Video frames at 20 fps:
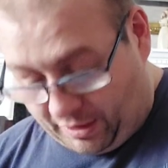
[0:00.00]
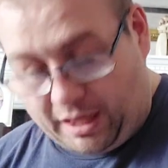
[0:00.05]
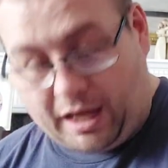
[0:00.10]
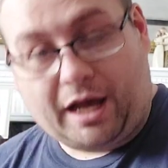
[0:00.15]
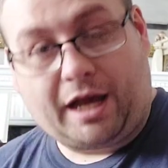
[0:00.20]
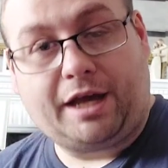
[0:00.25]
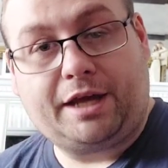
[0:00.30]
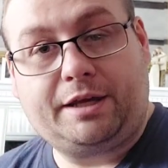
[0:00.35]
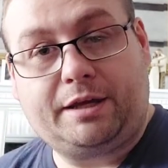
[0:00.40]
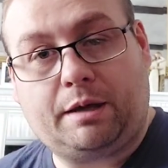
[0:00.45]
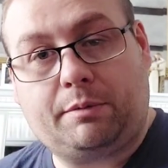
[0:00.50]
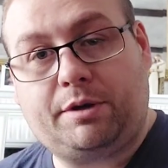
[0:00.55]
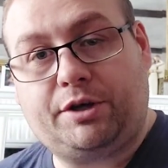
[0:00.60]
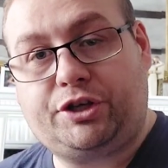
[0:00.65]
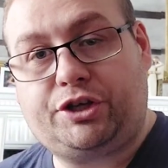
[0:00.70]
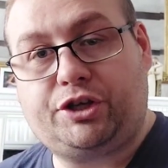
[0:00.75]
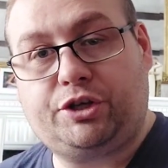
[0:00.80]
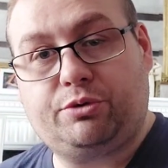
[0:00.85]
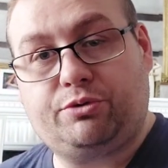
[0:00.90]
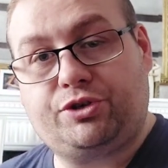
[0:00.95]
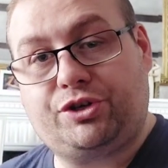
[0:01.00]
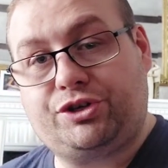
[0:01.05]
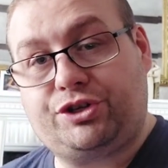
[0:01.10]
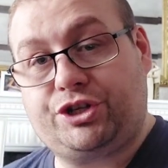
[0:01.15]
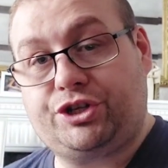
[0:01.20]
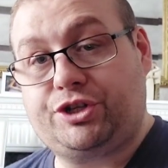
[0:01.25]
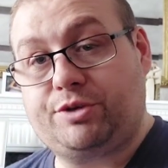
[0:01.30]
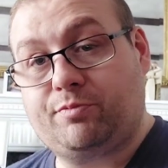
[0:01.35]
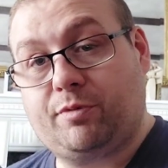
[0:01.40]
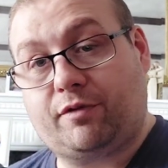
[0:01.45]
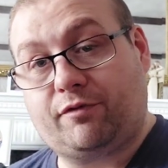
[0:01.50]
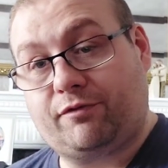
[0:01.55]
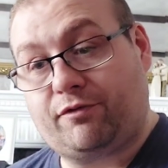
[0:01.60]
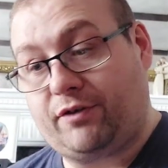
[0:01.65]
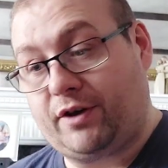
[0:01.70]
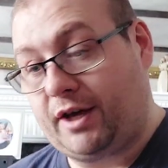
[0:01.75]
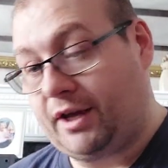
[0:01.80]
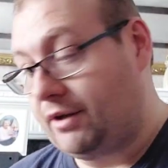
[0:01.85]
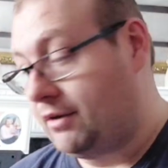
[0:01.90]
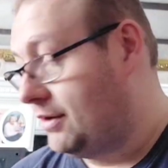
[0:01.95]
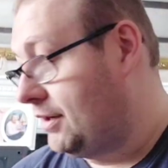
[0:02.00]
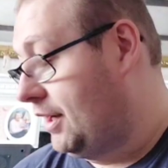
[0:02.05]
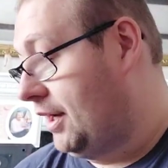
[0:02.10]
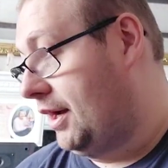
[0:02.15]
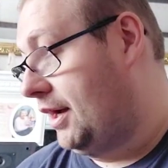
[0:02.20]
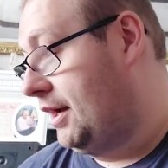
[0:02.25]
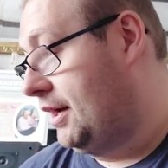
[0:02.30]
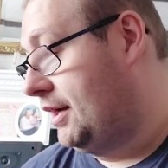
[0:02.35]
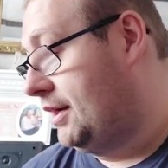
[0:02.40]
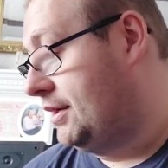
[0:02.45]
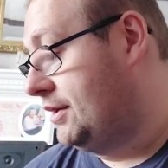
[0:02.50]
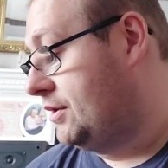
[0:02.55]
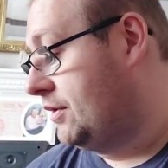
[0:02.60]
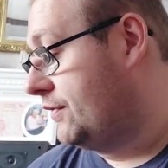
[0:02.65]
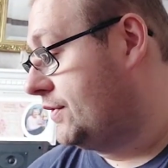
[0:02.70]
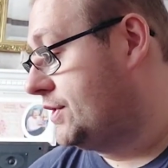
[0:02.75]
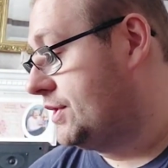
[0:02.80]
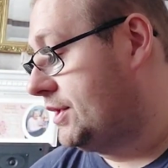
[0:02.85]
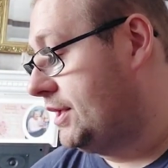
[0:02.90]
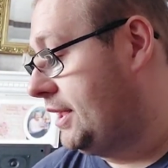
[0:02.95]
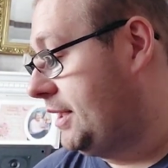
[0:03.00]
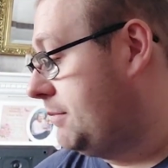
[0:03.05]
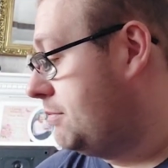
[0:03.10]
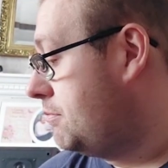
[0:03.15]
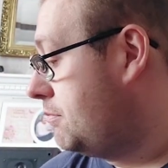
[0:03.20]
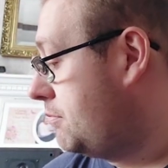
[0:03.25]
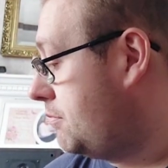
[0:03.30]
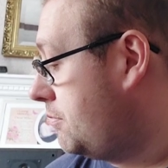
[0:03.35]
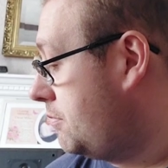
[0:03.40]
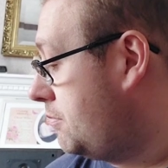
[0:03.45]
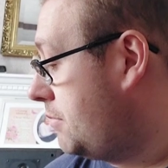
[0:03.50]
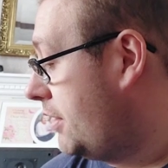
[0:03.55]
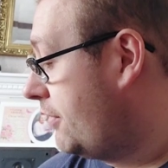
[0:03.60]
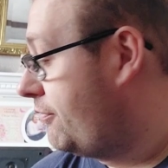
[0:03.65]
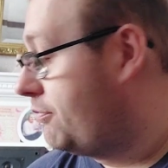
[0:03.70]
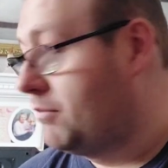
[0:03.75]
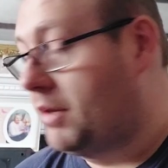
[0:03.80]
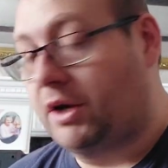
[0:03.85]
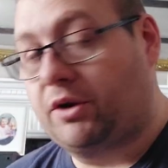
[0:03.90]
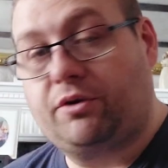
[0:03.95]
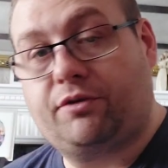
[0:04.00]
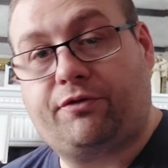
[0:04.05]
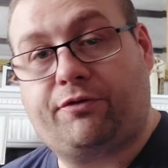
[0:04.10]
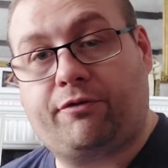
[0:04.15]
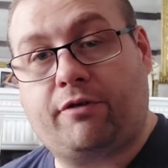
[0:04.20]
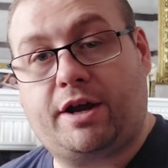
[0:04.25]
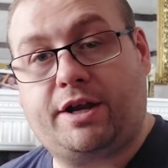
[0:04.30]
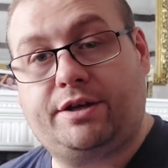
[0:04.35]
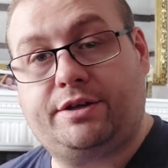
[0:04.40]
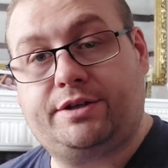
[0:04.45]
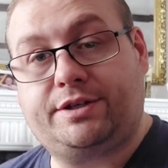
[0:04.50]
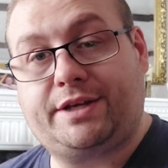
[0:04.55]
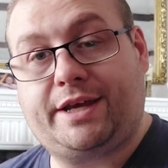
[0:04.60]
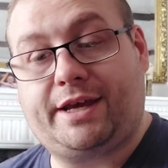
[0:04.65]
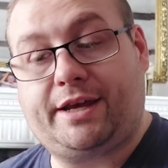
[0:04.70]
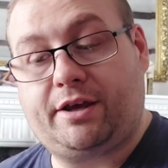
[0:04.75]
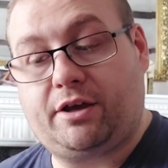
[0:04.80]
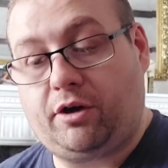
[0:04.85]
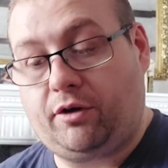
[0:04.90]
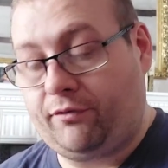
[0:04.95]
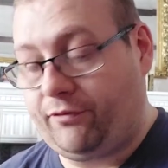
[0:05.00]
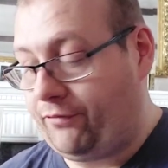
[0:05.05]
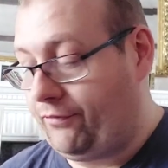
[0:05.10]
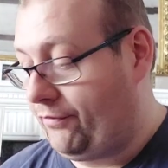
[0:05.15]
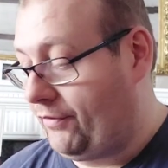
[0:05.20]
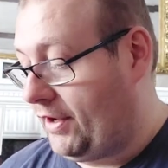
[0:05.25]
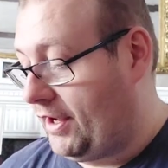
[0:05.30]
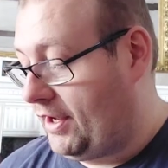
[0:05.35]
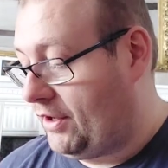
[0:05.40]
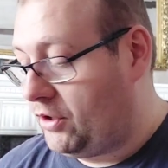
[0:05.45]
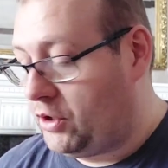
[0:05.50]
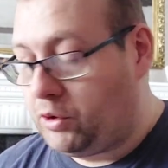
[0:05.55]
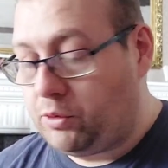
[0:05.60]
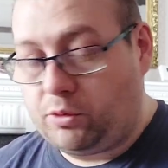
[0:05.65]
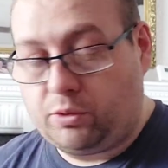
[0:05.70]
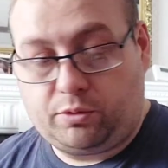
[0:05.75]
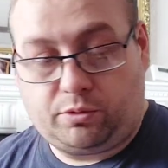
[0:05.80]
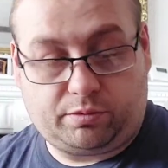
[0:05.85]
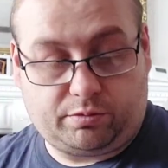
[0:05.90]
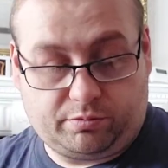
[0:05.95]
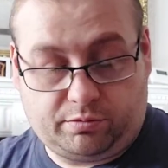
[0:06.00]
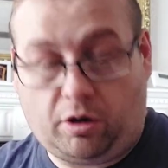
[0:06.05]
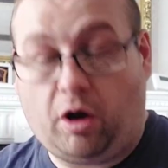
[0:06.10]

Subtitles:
I am a huge Digimon fan, and obviously my good friend of the